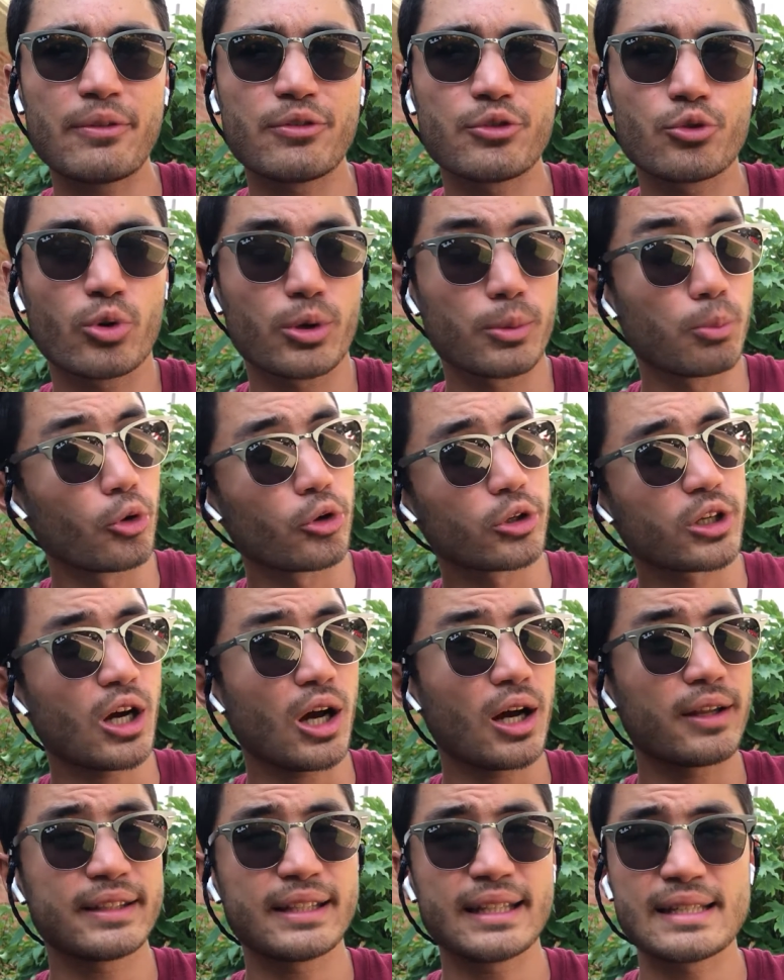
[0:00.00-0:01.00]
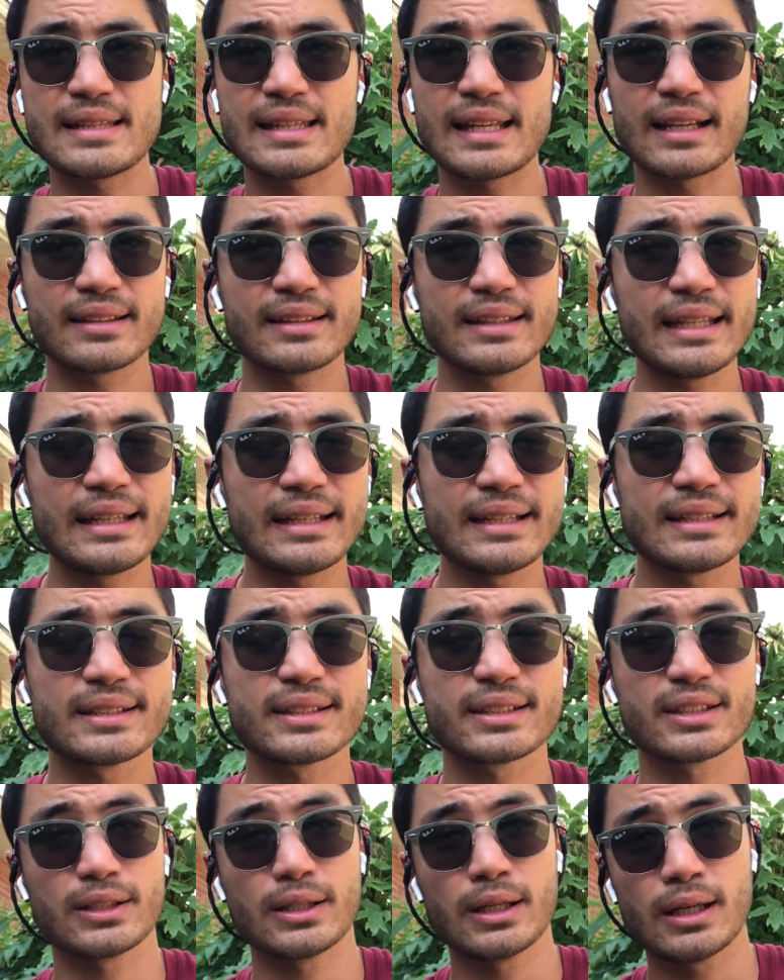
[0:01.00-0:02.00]
if you want more content like
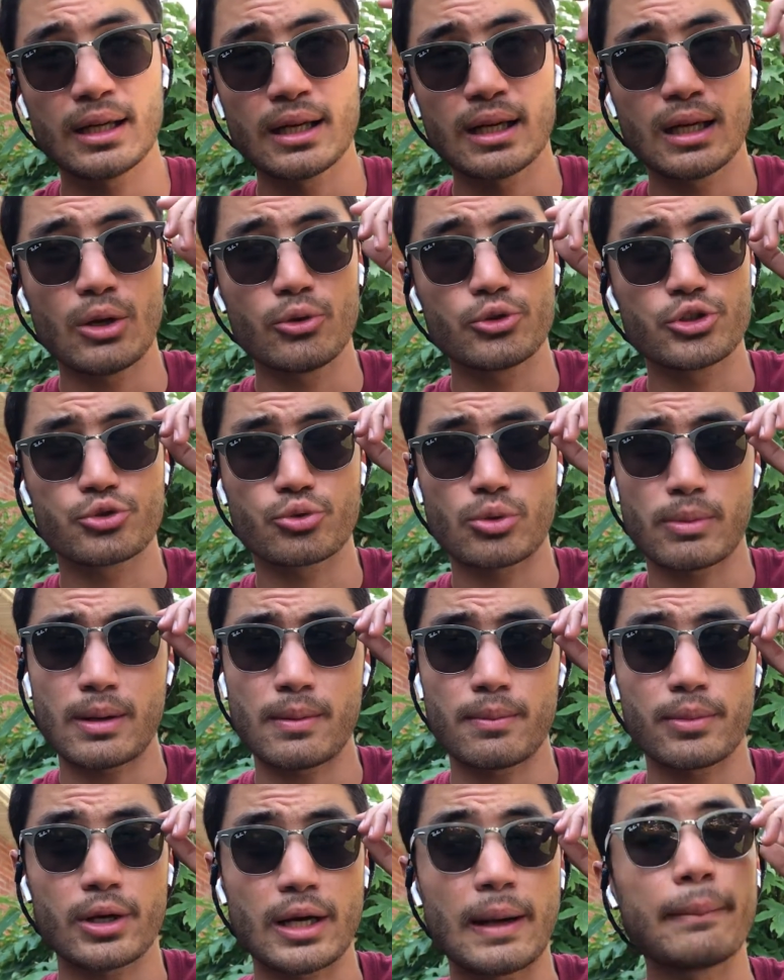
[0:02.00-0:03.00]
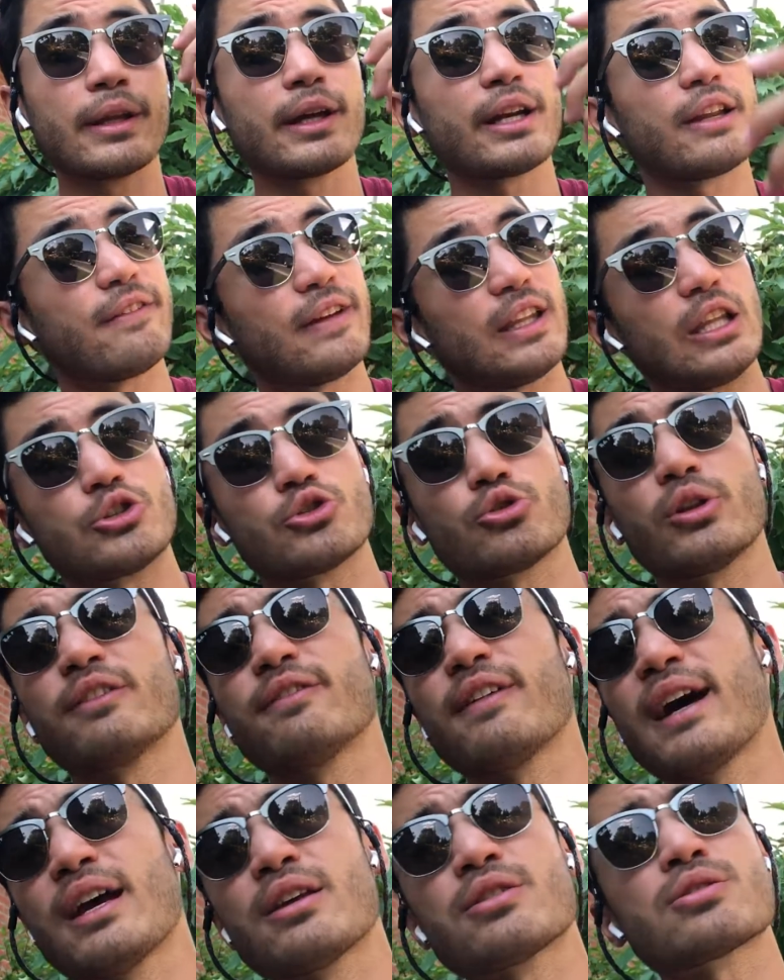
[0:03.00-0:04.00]
this. Just remember, I'm not a financial
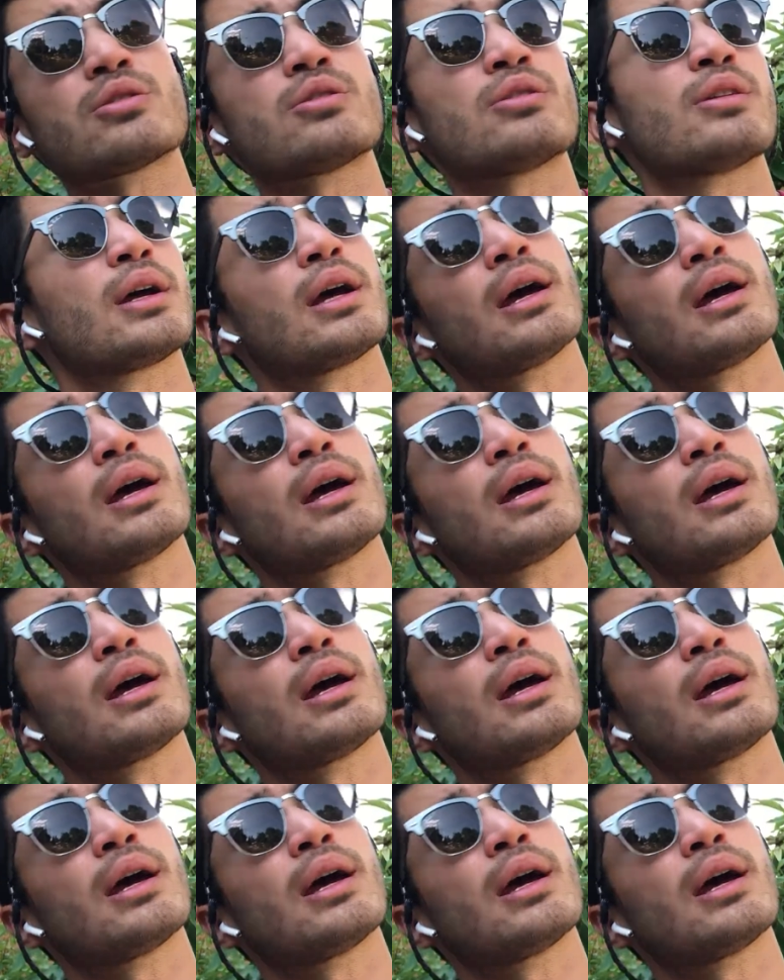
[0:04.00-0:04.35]
advisor.